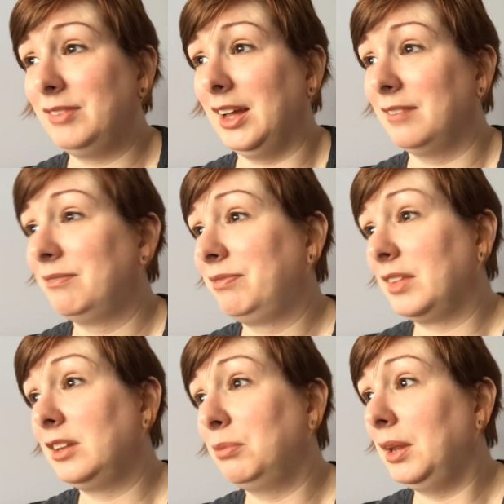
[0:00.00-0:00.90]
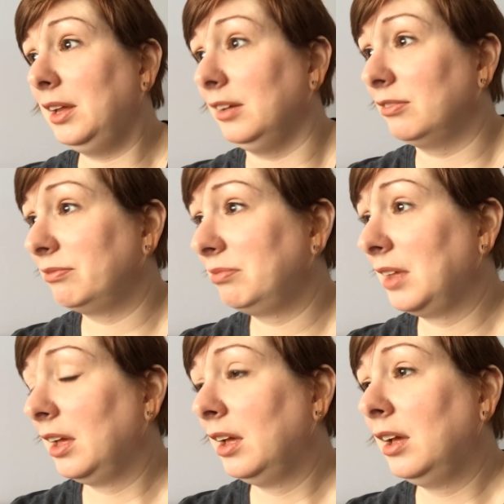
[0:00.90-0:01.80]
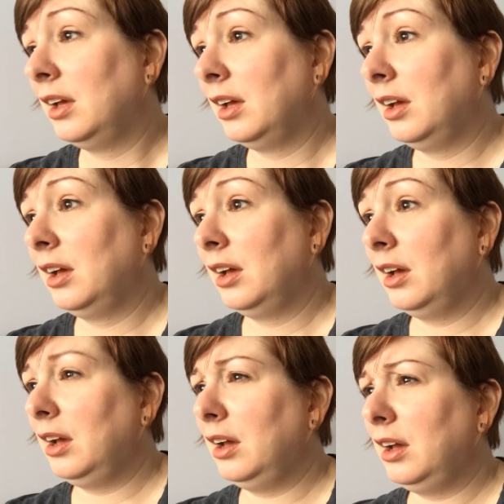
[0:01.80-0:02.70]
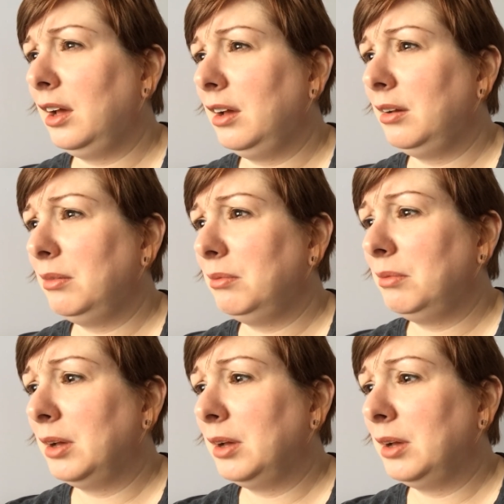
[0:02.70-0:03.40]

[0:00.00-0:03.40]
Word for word: yeah, that's my life. Um,